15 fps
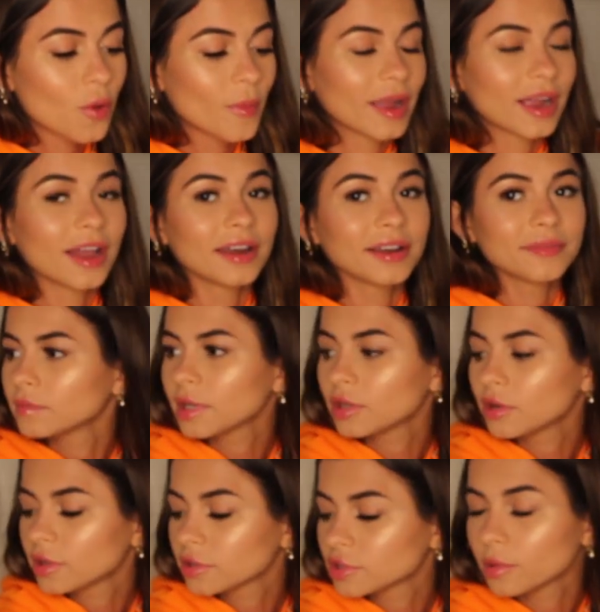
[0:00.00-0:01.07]
oh my god, my
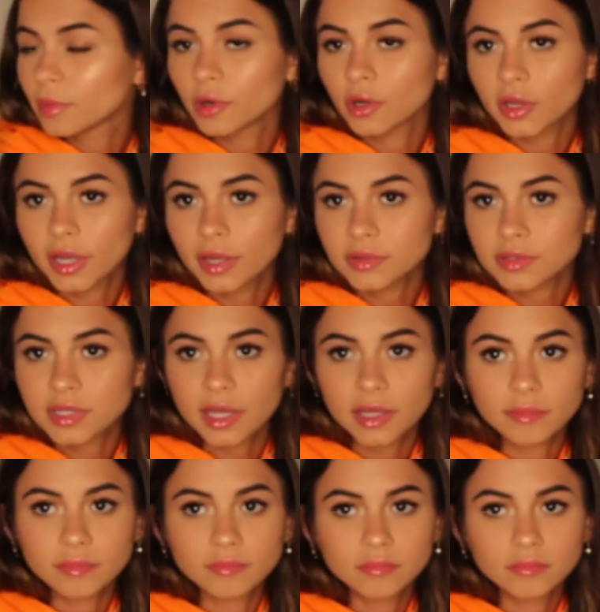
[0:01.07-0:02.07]
dogs are barking outside.